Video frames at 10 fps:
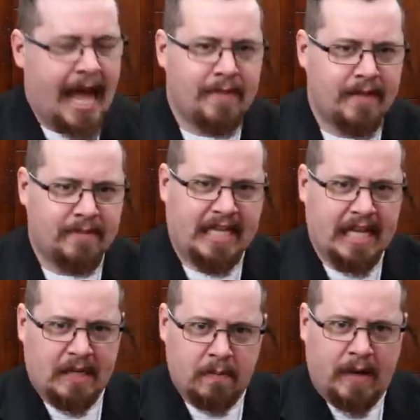hammer them
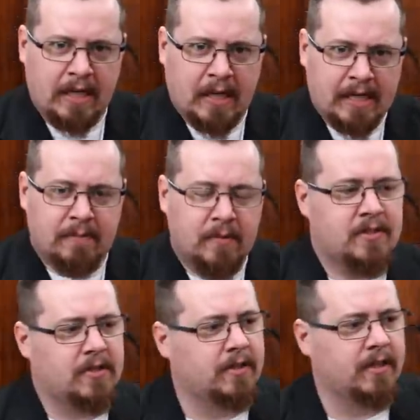together in one kind of more
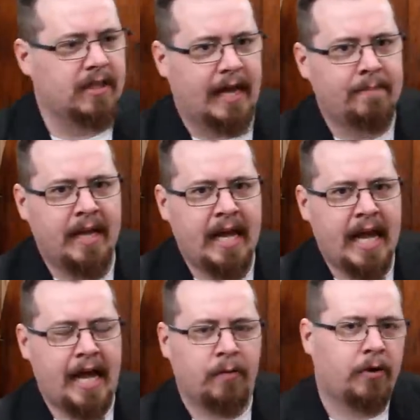solid lump
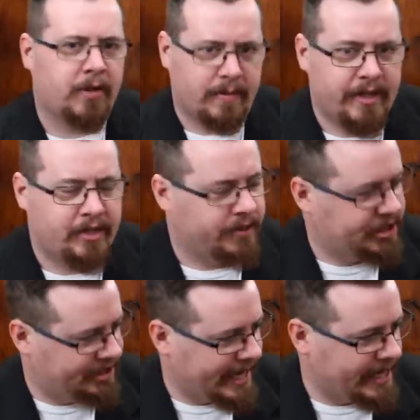and work them into a
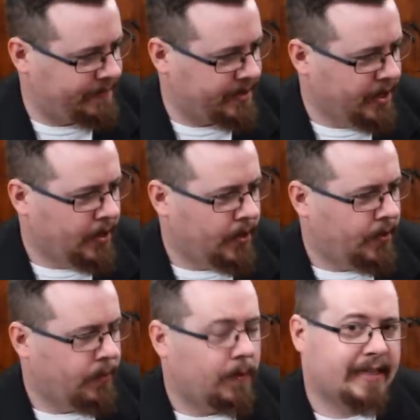shape.
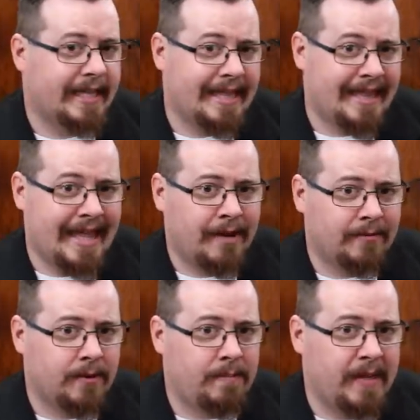Well, then that
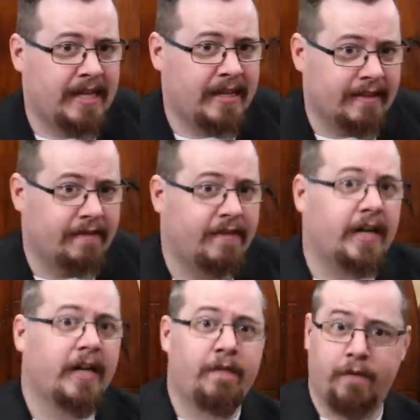would be the
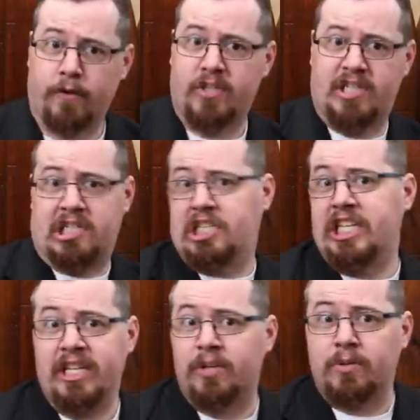very first
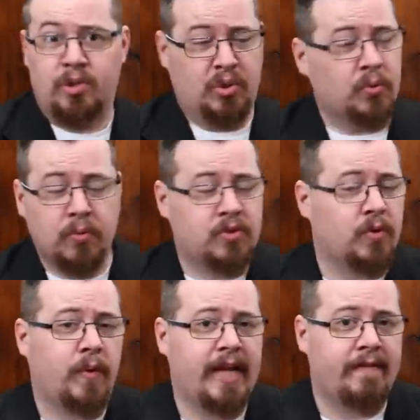steel tools
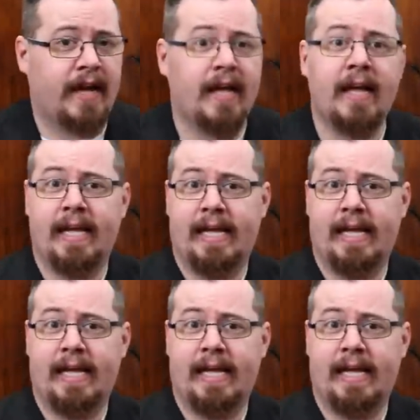or whatever